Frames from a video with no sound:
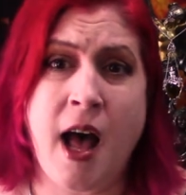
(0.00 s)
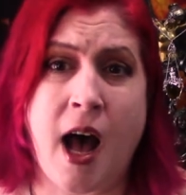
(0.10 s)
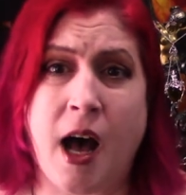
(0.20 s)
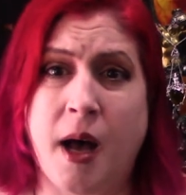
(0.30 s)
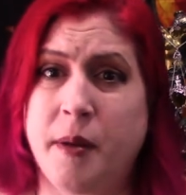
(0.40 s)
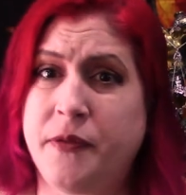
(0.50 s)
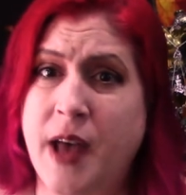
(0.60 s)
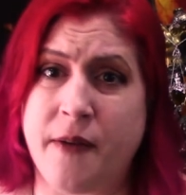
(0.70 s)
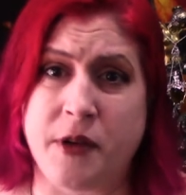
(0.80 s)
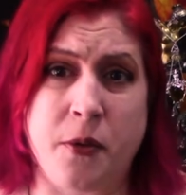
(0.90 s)
If you
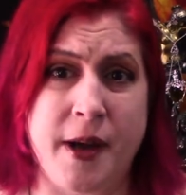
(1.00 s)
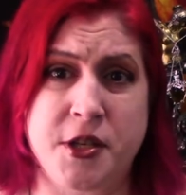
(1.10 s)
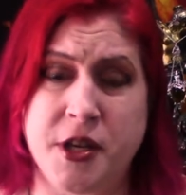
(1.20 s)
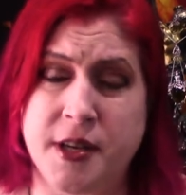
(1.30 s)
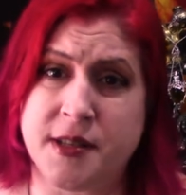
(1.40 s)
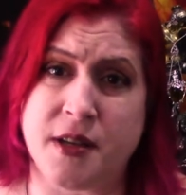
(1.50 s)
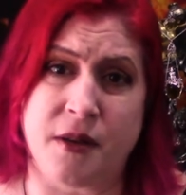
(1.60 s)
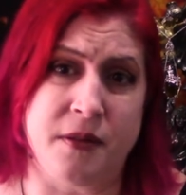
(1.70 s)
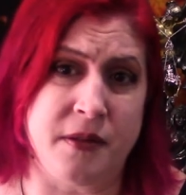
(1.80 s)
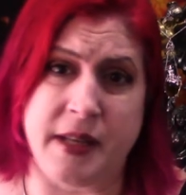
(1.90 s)
have any questions,
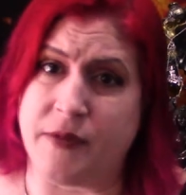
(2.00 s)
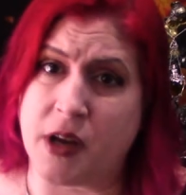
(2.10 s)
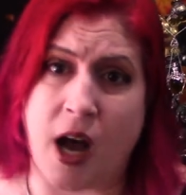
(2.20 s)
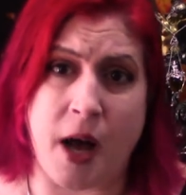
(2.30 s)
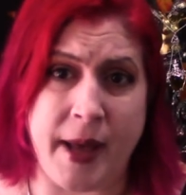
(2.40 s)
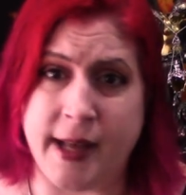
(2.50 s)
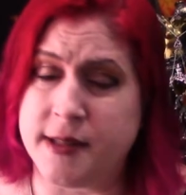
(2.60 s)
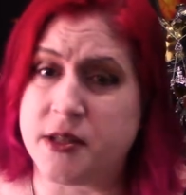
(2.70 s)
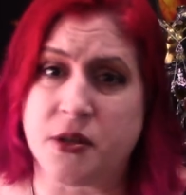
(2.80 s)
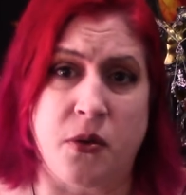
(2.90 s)
don't leave a
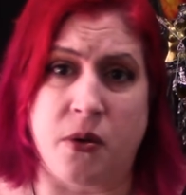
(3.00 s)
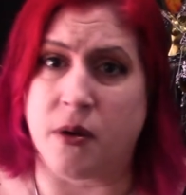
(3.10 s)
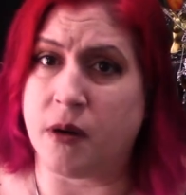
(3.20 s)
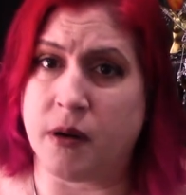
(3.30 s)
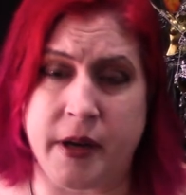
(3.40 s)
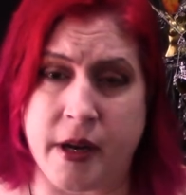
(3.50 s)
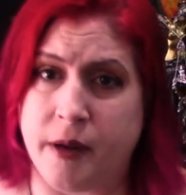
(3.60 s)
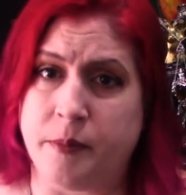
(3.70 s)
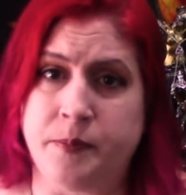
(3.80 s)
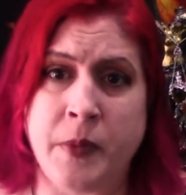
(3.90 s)
comment, or, you
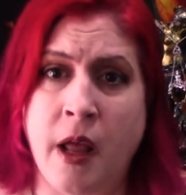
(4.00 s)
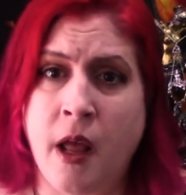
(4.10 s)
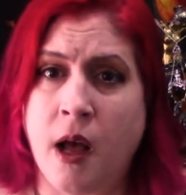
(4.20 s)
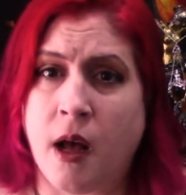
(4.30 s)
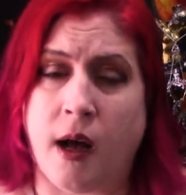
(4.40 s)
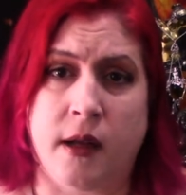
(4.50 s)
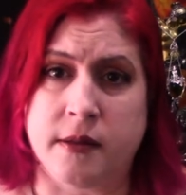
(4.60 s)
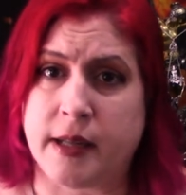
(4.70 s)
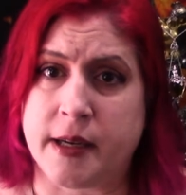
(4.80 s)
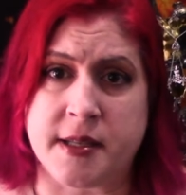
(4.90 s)
know,
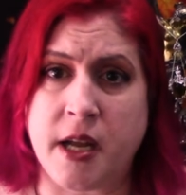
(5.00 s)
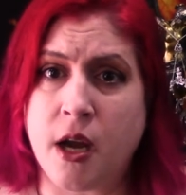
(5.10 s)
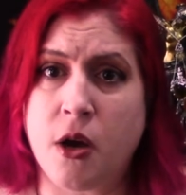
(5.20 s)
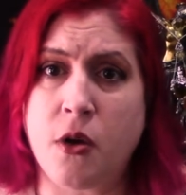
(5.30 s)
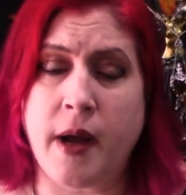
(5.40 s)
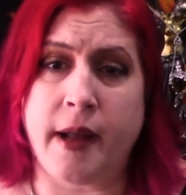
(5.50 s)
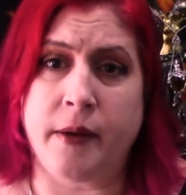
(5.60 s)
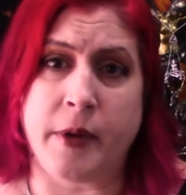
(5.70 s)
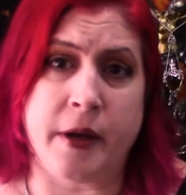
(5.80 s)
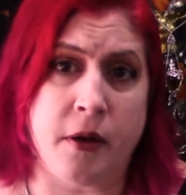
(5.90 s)
let us know,
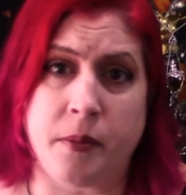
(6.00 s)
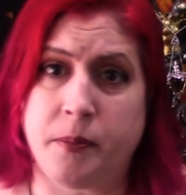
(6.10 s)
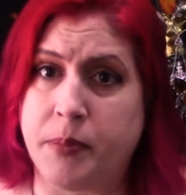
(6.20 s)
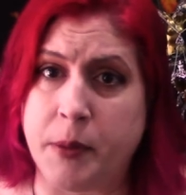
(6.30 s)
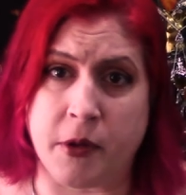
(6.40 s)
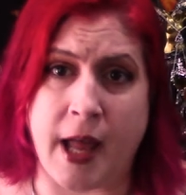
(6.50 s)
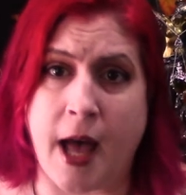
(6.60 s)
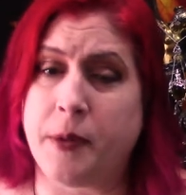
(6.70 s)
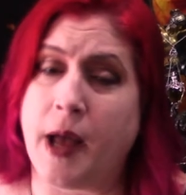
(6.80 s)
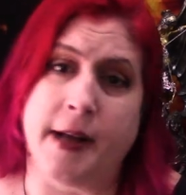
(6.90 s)
and we'll be more than
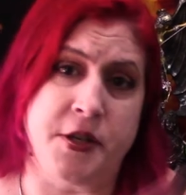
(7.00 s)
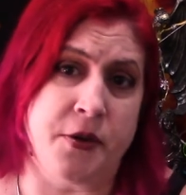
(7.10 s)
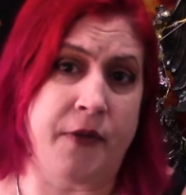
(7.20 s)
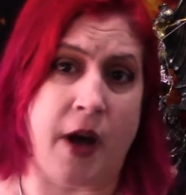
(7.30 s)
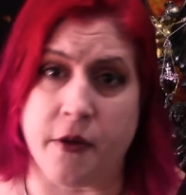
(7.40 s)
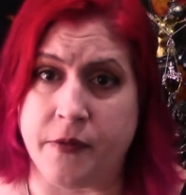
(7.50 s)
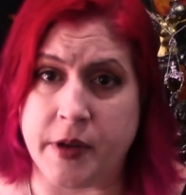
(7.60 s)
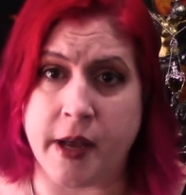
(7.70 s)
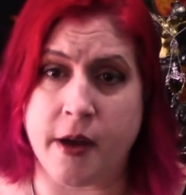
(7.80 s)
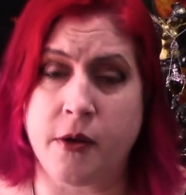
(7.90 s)
happy. I do have other
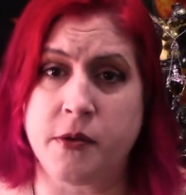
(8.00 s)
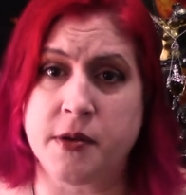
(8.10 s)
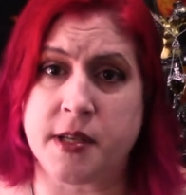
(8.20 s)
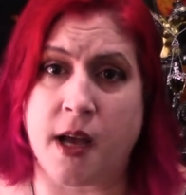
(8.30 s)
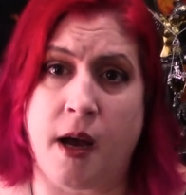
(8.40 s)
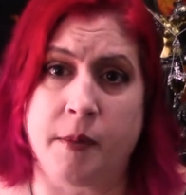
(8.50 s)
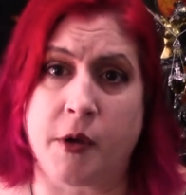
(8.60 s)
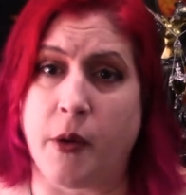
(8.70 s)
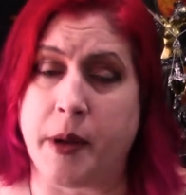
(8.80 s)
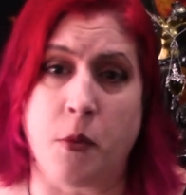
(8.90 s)
videos
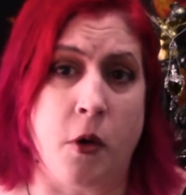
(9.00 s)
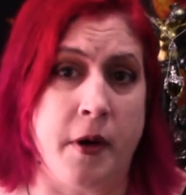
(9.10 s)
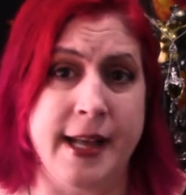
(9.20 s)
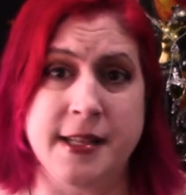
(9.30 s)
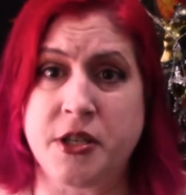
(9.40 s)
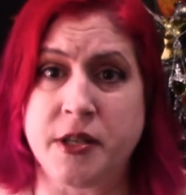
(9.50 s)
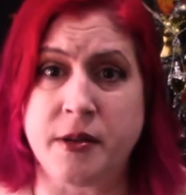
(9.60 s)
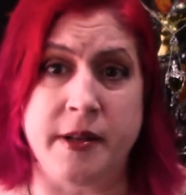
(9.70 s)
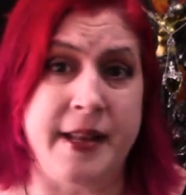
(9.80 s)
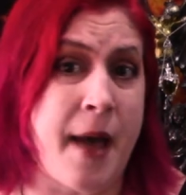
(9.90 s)
going more in
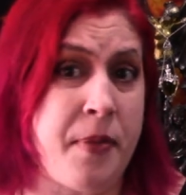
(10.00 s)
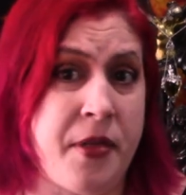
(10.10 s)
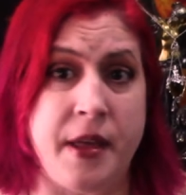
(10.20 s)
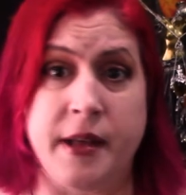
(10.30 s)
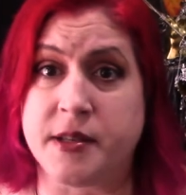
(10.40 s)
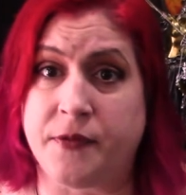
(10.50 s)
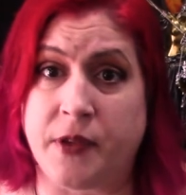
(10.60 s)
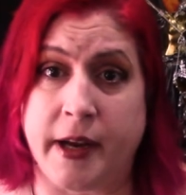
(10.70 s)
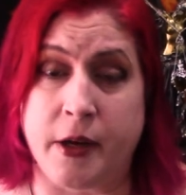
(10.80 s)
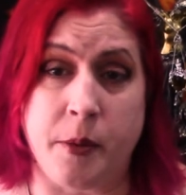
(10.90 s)
depth into
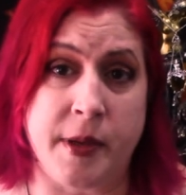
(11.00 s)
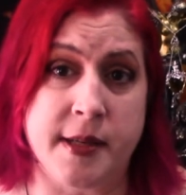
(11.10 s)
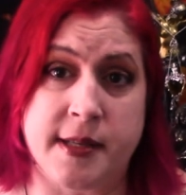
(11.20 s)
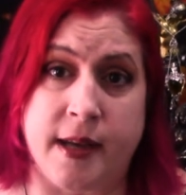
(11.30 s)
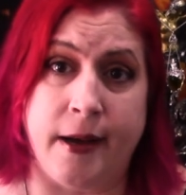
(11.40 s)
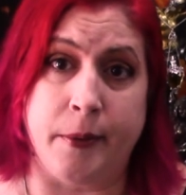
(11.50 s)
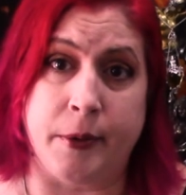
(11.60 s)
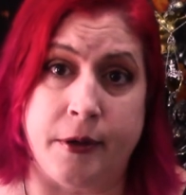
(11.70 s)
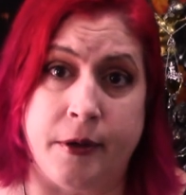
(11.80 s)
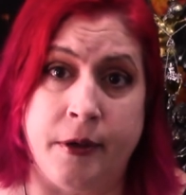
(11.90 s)
flying ointments. I
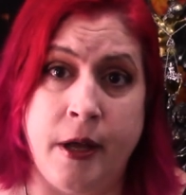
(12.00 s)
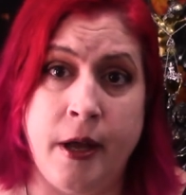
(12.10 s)
will